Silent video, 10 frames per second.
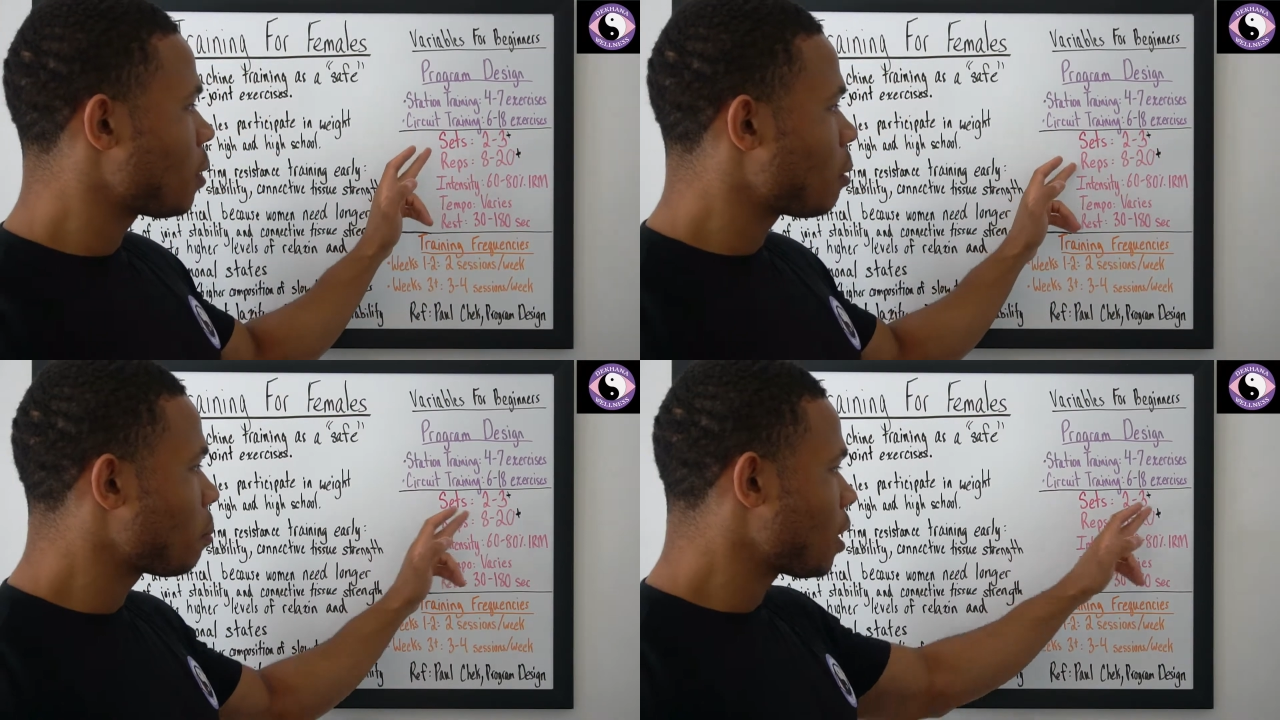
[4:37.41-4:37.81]

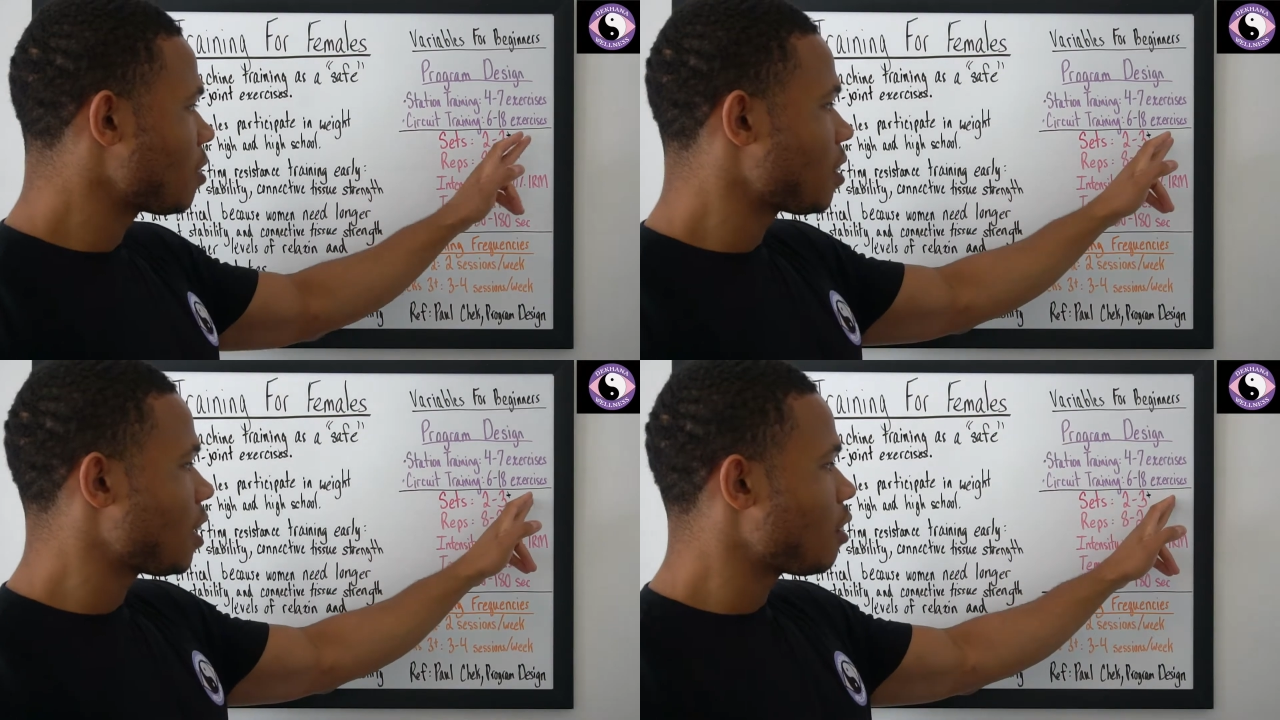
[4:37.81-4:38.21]
put a
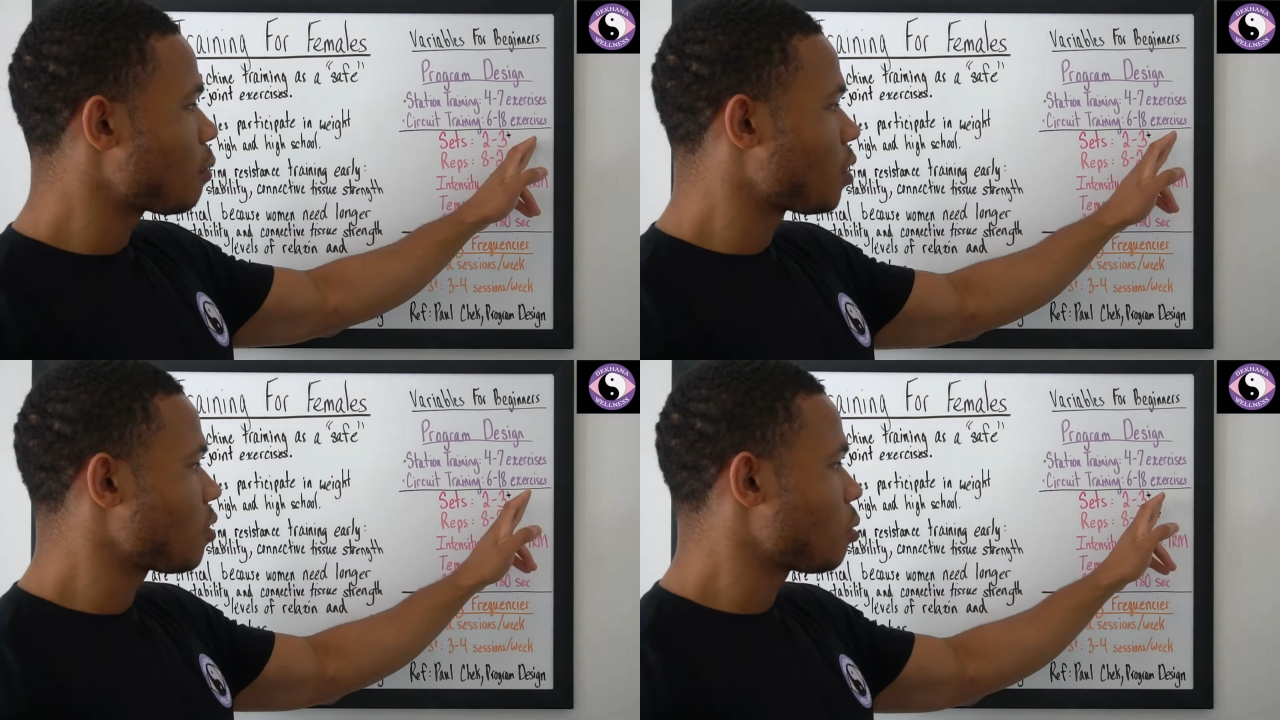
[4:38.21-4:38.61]
plus here
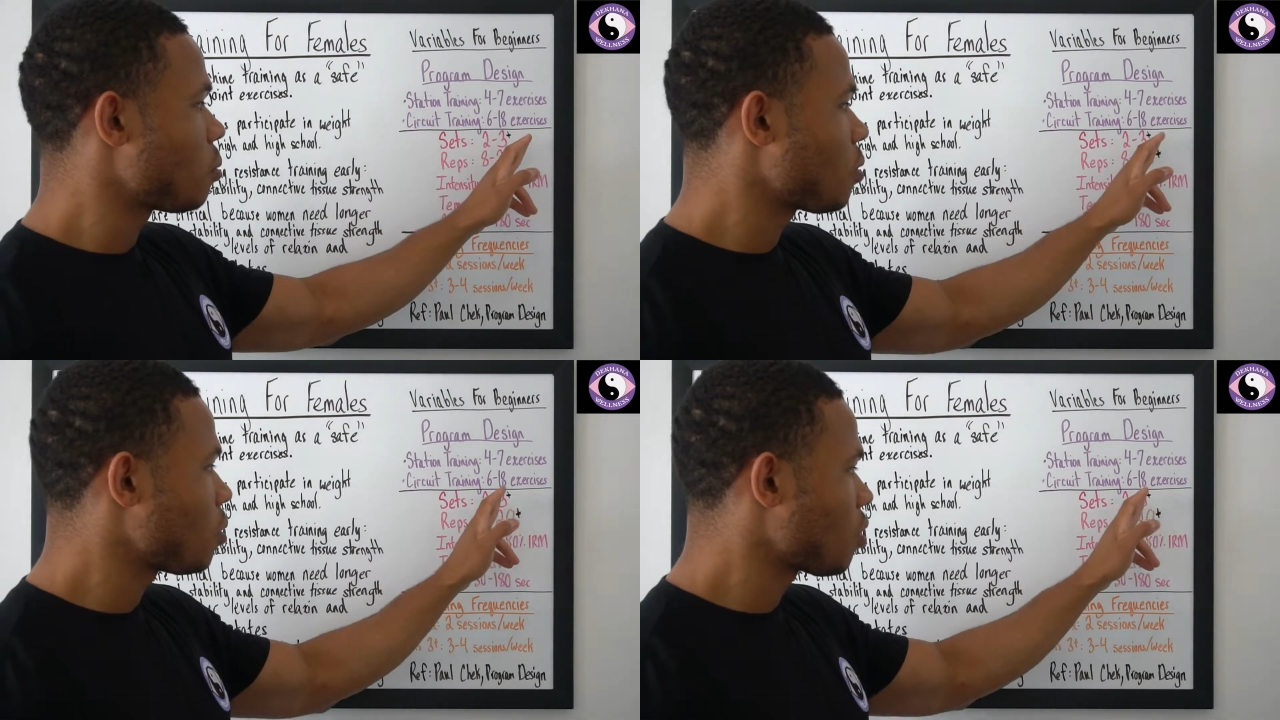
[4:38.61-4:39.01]
for the
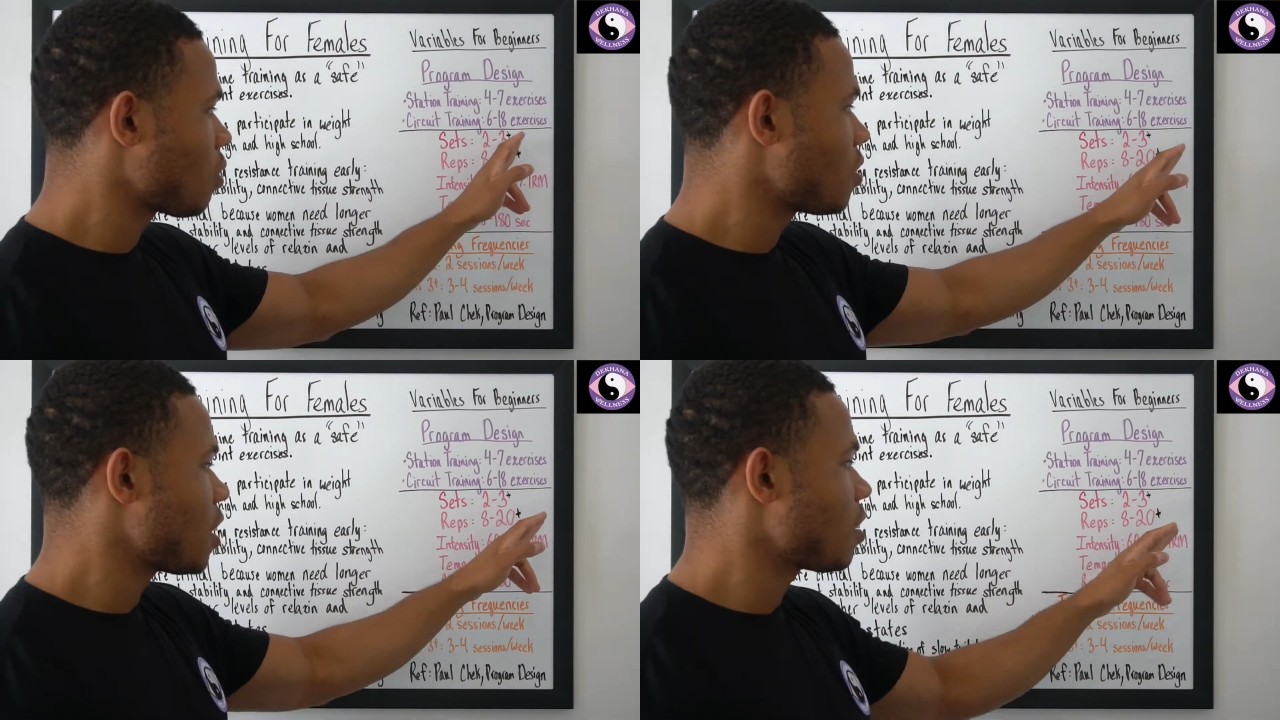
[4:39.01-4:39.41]
2 to
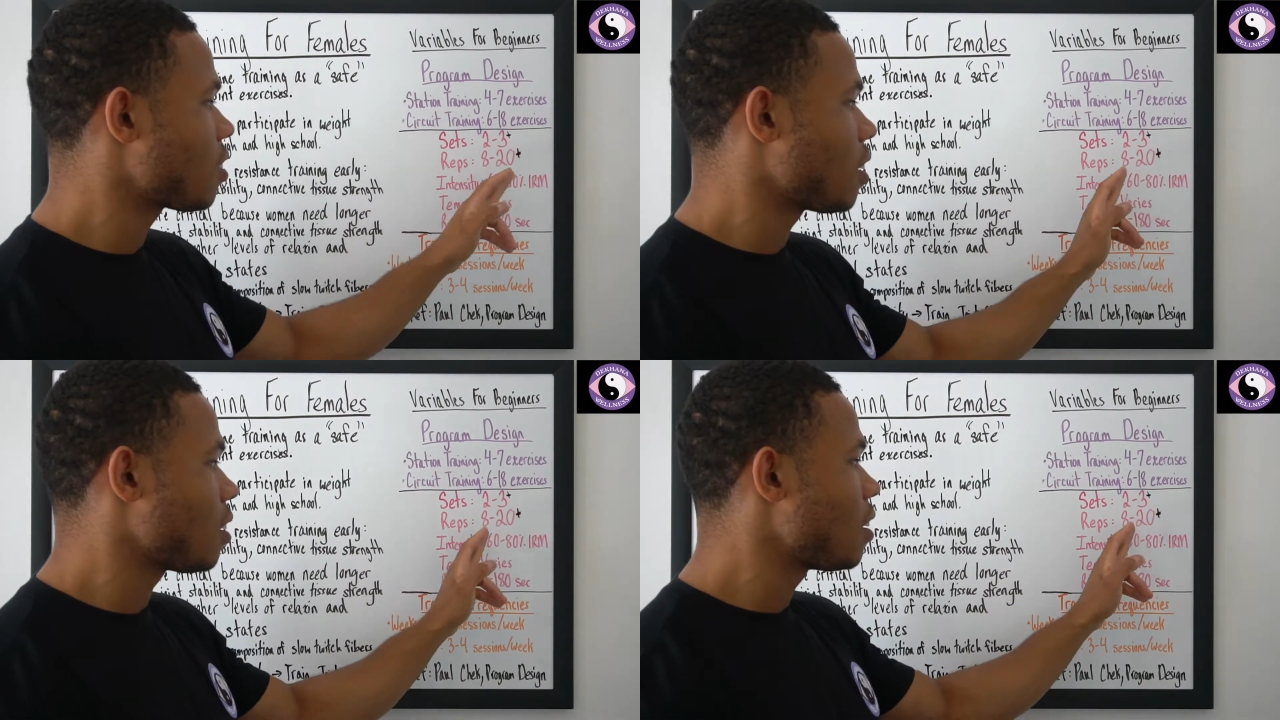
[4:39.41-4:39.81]
3
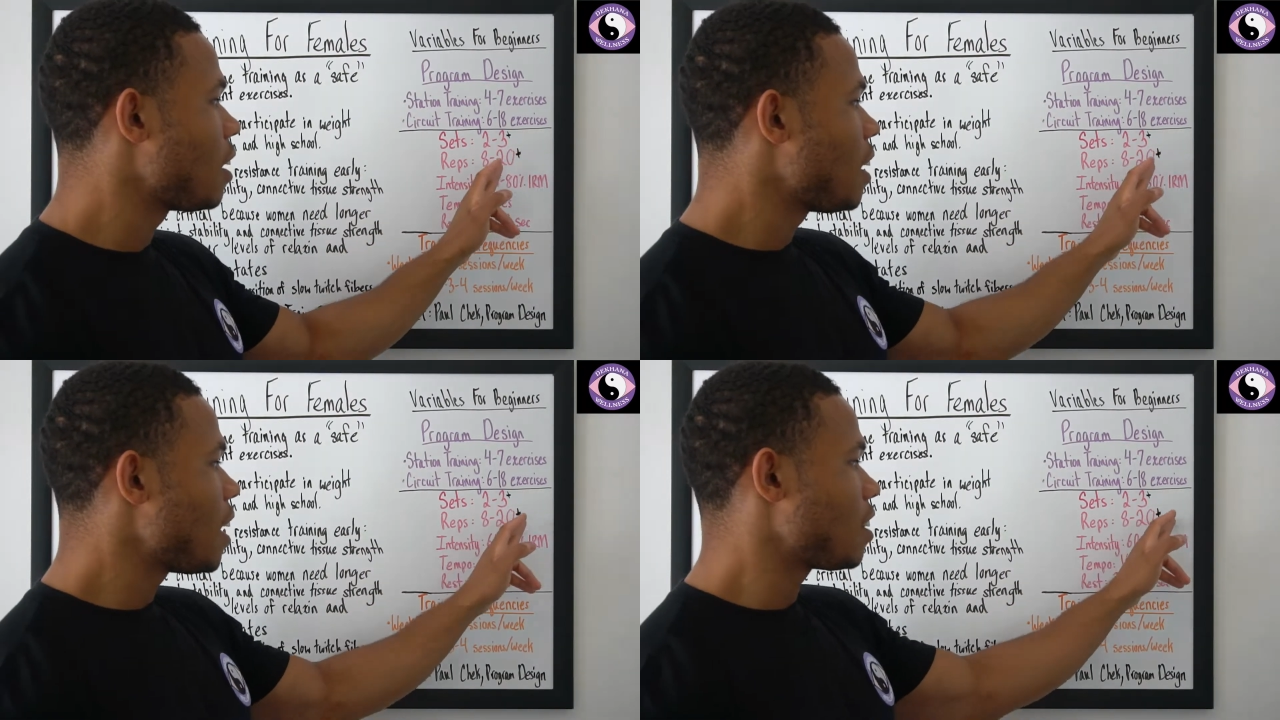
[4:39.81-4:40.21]
sets and
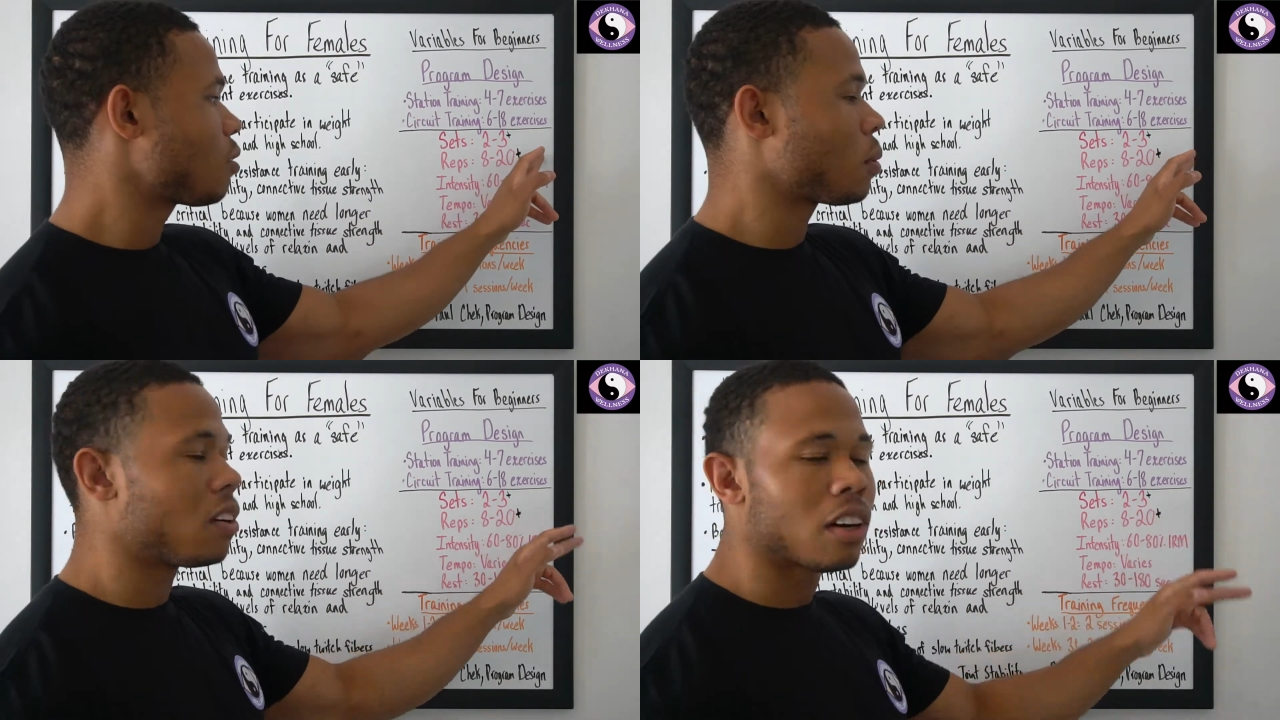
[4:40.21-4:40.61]
8
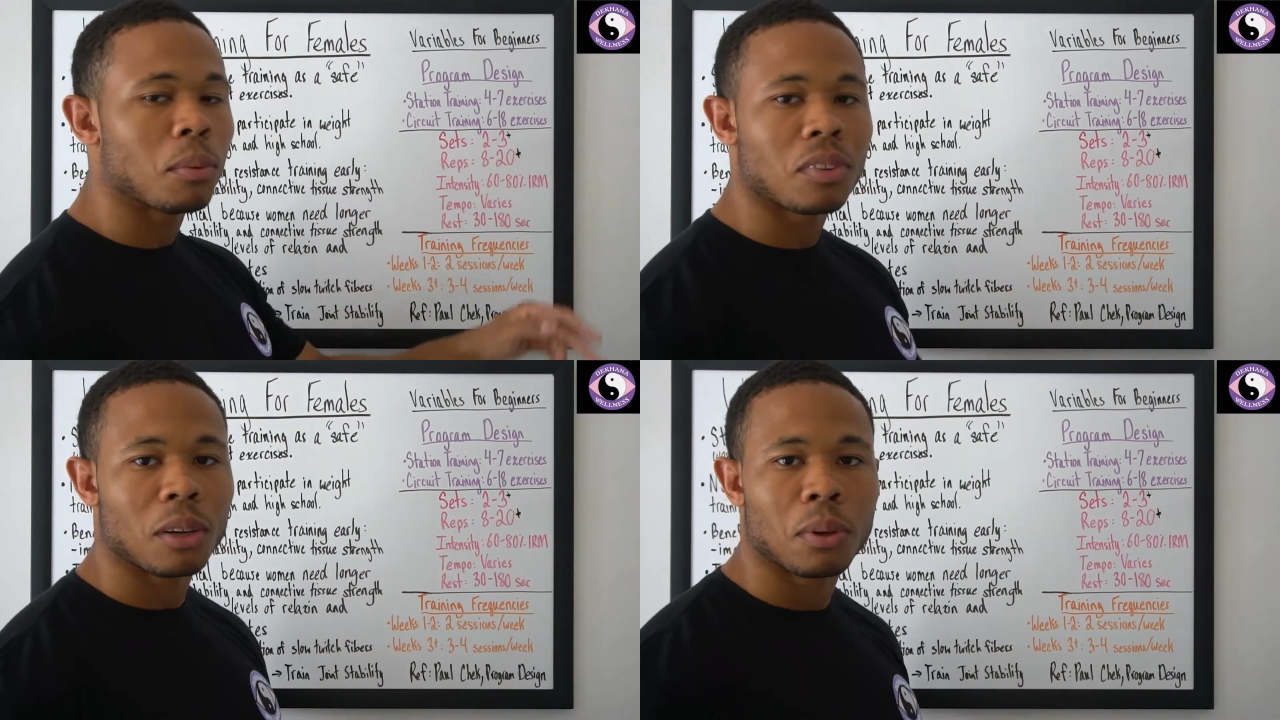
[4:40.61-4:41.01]
to 20 reps.